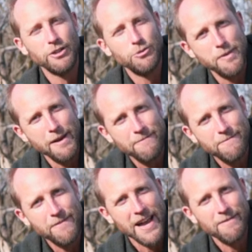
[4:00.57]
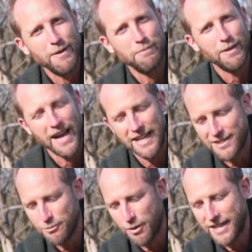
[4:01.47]
It's one of my favorite
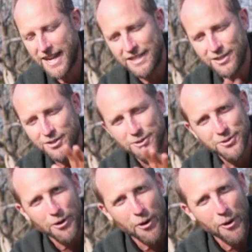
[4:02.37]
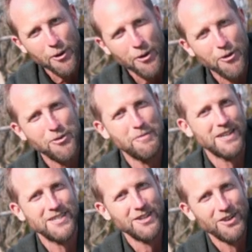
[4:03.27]
plants, one that I so
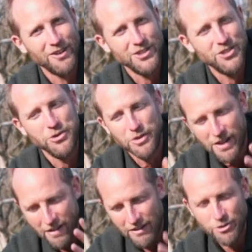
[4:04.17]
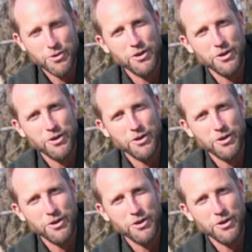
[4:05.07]
much encourage you to